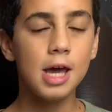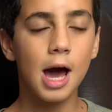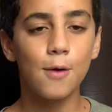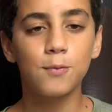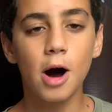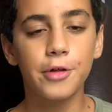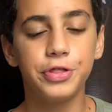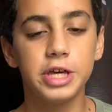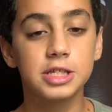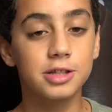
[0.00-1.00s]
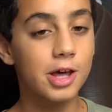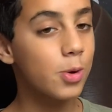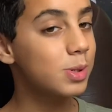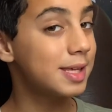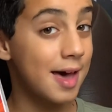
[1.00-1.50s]
have bought these
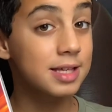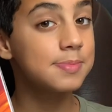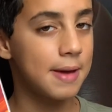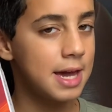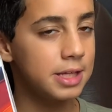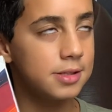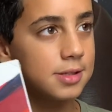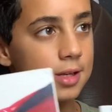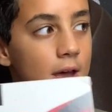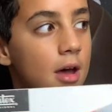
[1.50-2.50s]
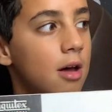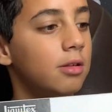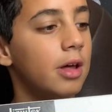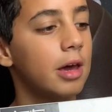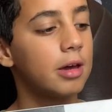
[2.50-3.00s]
Liquitex paints
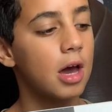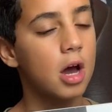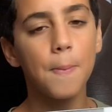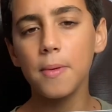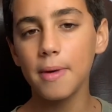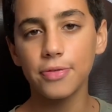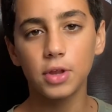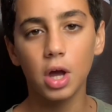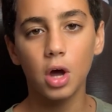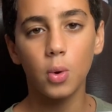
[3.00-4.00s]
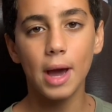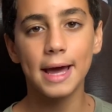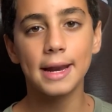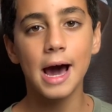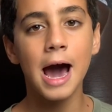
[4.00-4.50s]
like a couple months ago,
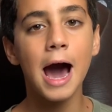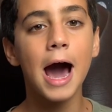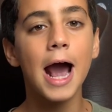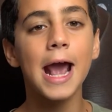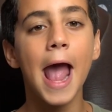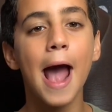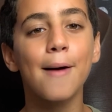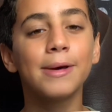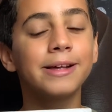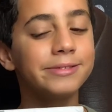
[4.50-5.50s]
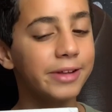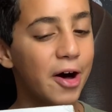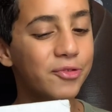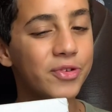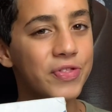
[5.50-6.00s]
and I am in
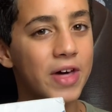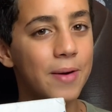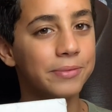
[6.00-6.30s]
love with them.